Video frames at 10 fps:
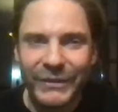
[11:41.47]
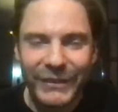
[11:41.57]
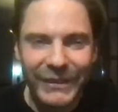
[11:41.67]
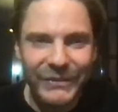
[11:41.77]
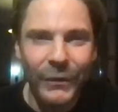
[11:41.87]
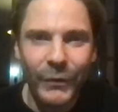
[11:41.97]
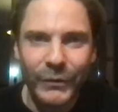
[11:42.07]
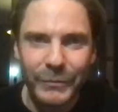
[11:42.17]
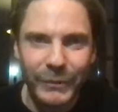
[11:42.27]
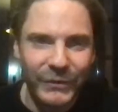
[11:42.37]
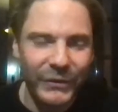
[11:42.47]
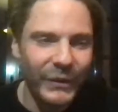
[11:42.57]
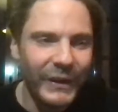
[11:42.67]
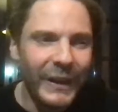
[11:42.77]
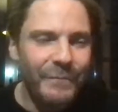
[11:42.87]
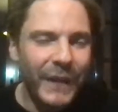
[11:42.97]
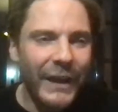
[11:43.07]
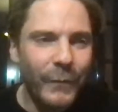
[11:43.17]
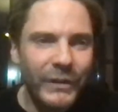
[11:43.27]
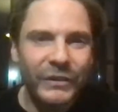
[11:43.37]
He's horrible. So I
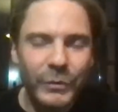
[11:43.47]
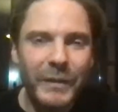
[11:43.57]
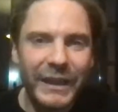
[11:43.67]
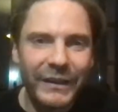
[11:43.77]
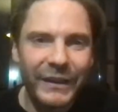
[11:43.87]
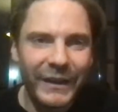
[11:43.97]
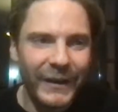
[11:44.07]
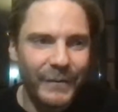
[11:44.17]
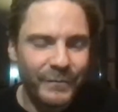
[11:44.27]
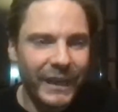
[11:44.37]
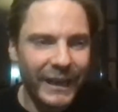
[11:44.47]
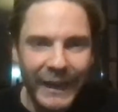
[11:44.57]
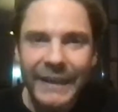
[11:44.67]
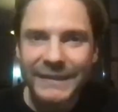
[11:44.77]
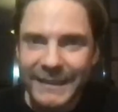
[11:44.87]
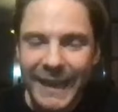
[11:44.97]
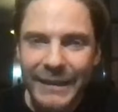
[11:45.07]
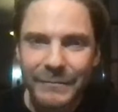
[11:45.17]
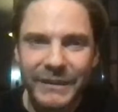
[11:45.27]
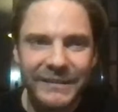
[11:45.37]
wanted to make a clear
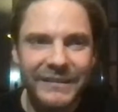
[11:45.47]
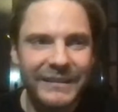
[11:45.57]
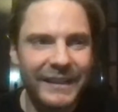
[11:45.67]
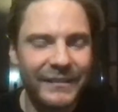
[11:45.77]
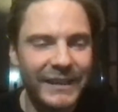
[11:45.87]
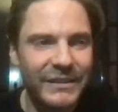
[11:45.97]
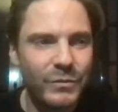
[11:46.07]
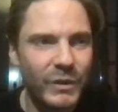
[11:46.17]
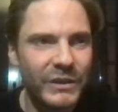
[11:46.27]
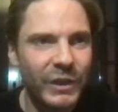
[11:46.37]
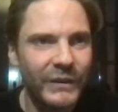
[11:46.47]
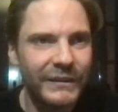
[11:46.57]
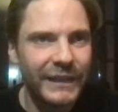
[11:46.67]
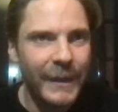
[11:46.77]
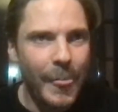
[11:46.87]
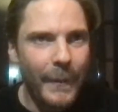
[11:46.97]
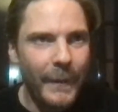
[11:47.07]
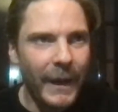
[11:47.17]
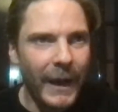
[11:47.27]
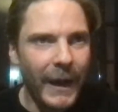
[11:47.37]
statement that this was not
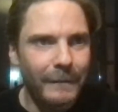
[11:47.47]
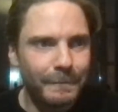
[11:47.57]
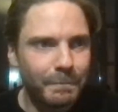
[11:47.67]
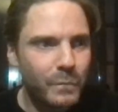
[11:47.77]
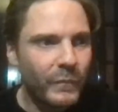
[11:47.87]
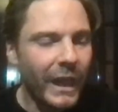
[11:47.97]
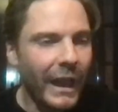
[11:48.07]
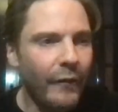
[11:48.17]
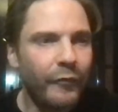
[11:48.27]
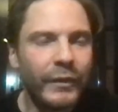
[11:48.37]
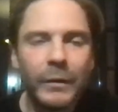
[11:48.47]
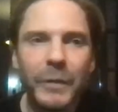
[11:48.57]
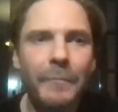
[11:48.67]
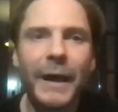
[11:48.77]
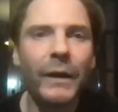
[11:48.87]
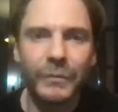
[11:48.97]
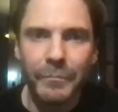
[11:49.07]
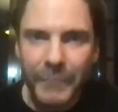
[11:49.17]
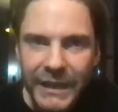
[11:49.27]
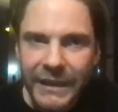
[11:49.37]
a film about
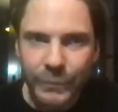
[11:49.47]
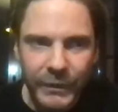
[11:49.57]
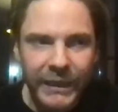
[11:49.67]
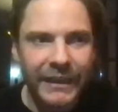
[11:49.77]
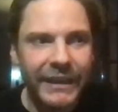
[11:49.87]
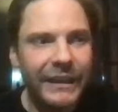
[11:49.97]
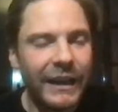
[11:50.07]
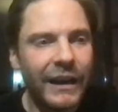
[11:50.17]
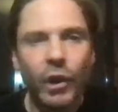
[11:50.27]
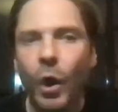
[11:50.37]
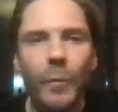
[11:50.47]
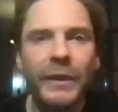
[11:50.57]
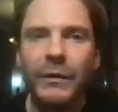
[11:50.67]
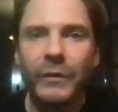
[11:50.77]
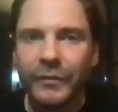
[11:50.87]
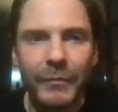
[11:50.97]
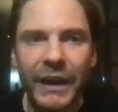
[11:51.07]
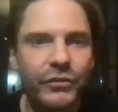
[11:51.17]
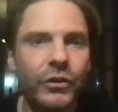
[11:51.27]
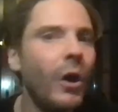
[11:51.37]
me really coping with my
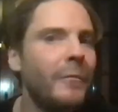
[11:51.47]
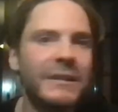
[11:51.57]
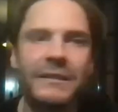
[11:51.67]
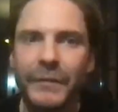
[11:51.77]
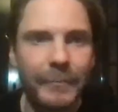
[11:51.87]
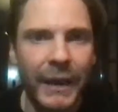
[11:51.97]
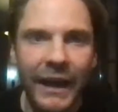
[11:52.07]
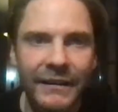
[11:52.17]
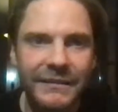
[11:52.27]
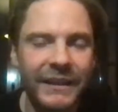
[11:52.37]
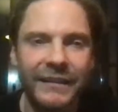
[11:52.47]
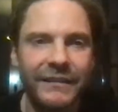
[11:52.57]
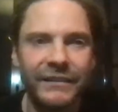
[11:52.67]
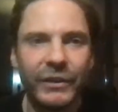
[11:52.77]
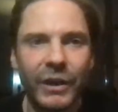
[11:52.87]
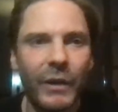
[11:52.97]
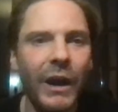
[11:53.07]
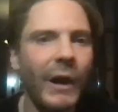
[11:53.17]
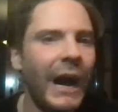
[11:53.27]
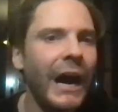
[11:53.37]
traumas of the past and
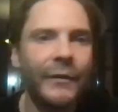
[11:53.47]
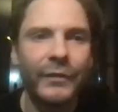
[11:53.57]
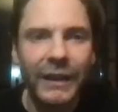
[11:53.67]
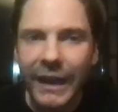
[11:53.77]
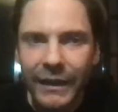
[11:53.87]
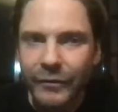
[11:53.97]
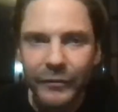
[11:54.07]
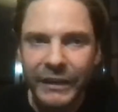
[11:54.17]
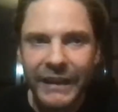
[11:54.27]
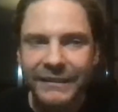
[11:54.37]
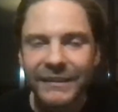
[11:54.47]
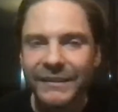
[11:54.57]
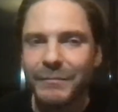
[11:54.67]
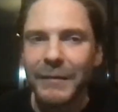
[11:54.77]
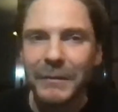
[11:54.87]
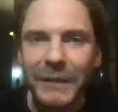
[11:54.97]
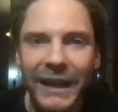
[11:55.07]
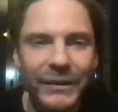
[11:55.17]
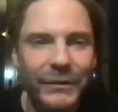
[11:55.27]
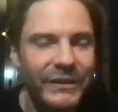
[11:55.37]
how hard the life of an actor is, blah blah blah.